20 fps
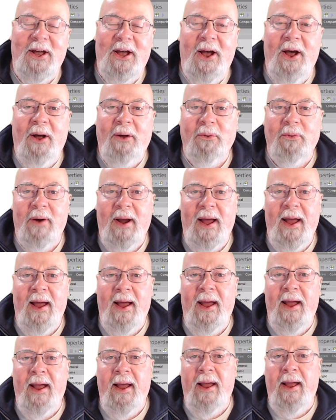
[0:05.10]
All
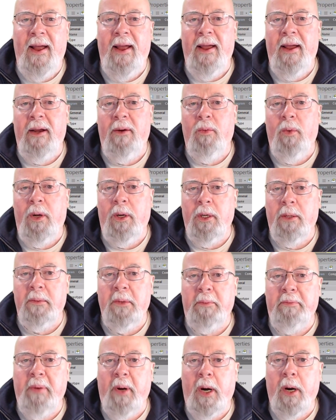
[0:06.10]
right, welcome to
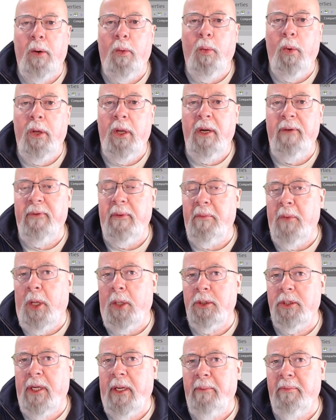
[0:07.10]
part one of a
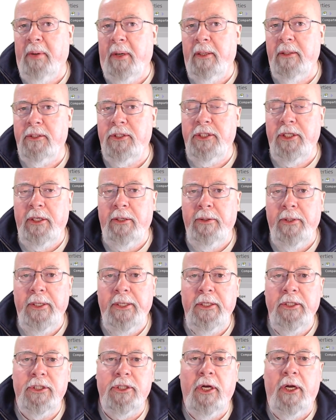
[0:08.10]
multi part
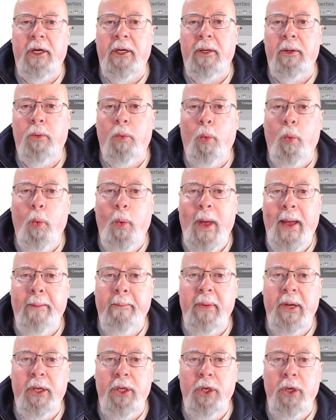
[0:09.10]
series on web
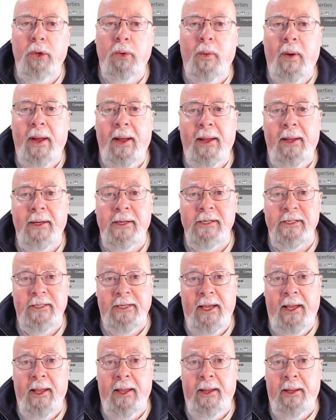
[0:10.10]
UI
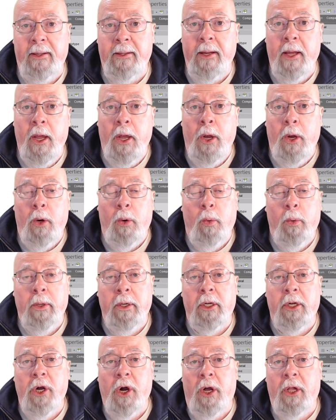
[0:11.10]
design. We're
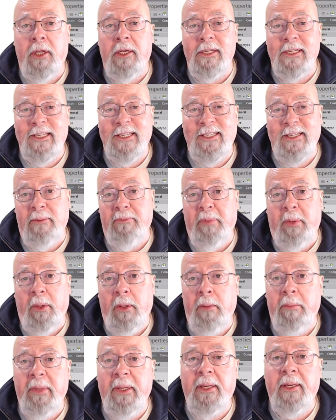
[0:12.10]
going to call it simple
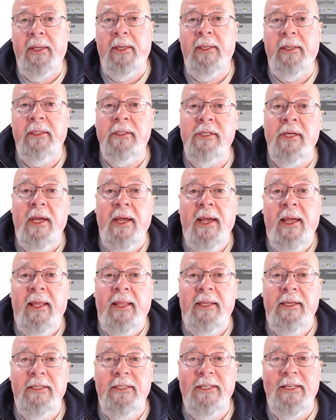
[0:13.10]
because
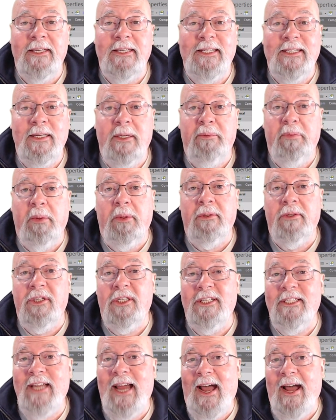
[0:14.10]
this is a simple
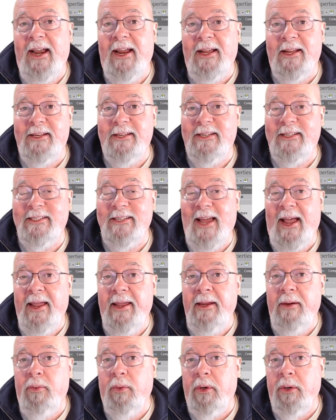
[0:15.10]
static
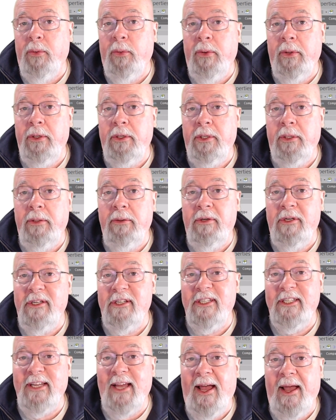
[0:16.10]
site we're going to
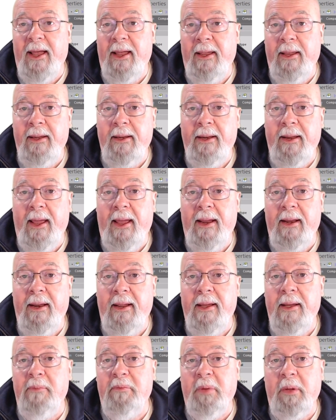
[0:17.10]
design and
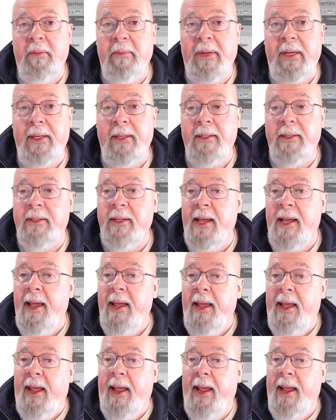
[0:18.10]
implement.
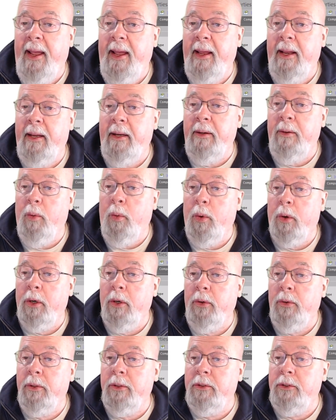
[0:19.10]
And we're
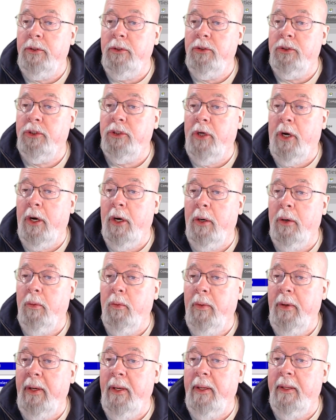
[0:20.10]
going to start
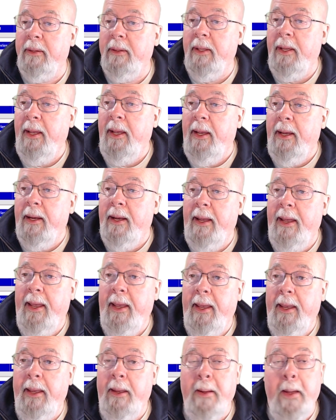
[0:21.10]
with
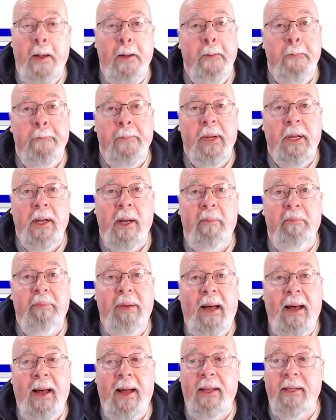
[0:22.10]
a
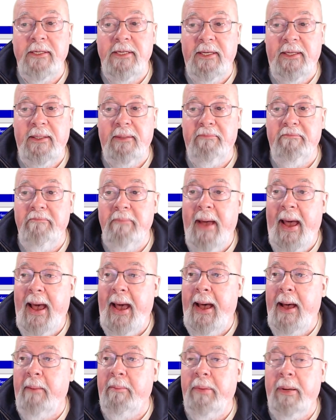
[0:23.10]
composite
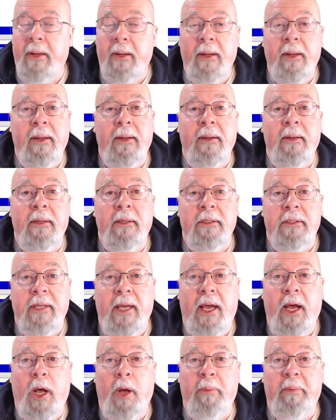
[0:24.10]
map to
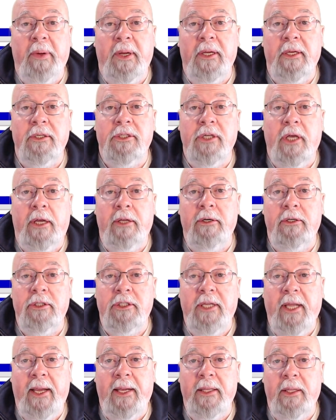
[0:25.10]
help us
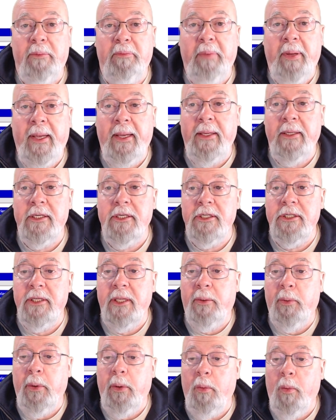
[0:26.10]
understand the pages that
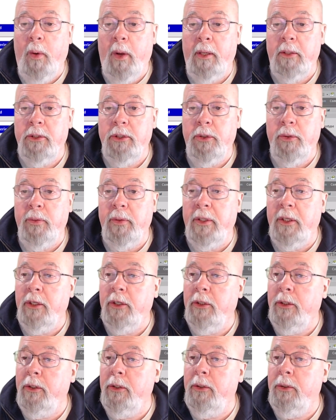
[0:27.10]
we want to
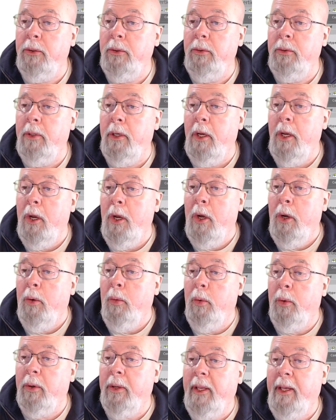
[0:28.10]
include.
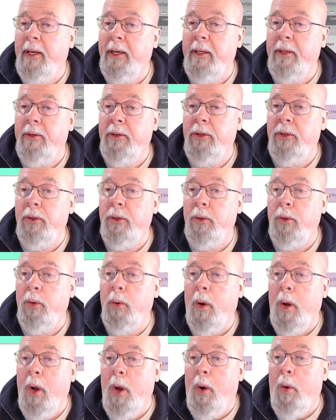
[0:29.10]
We'll get
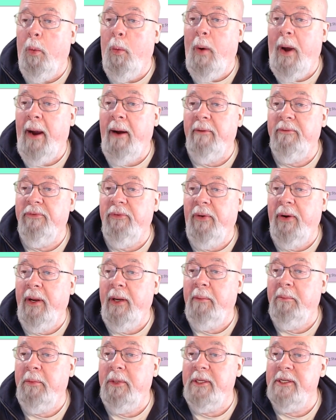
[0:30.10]
into
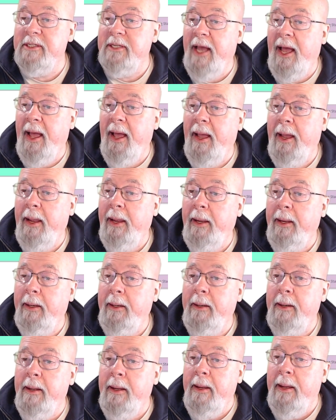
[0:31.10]
wireframe
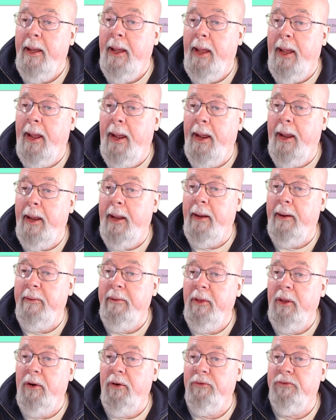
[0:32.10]
design uh,
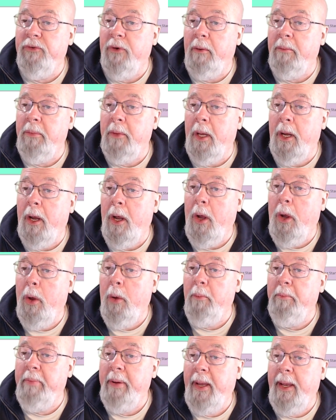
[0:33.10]
you know, from the
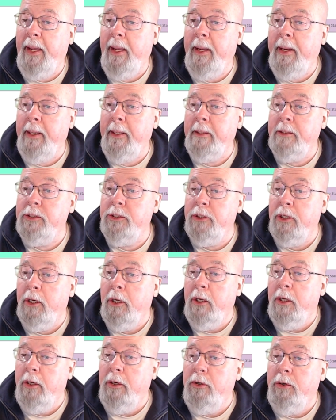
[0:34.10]
home page
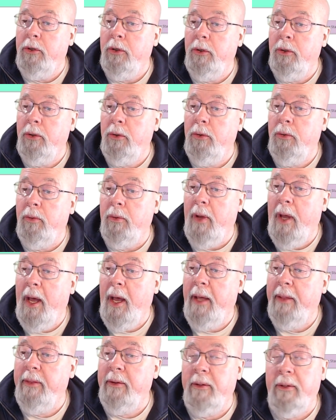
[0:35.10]
to
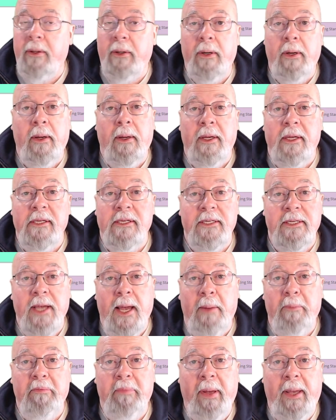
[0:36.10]
other
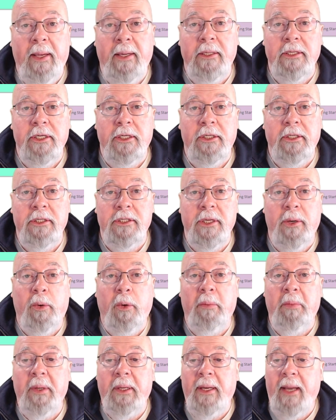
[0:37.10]
sub pages that we'll
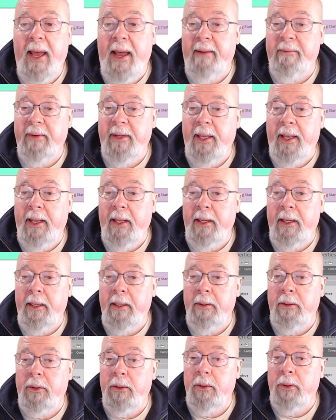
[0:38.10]
be navigating
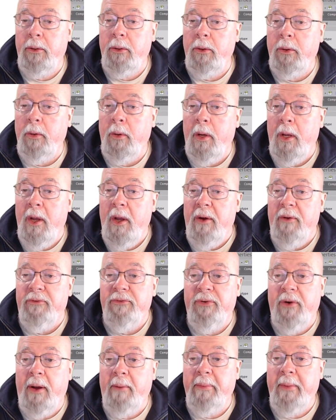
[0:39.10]
to.
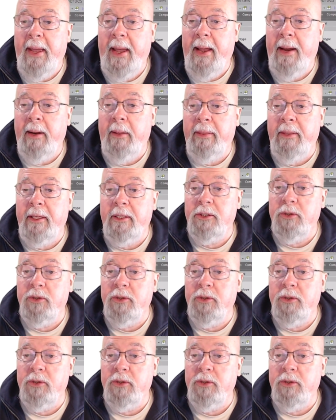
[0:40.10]
From that, this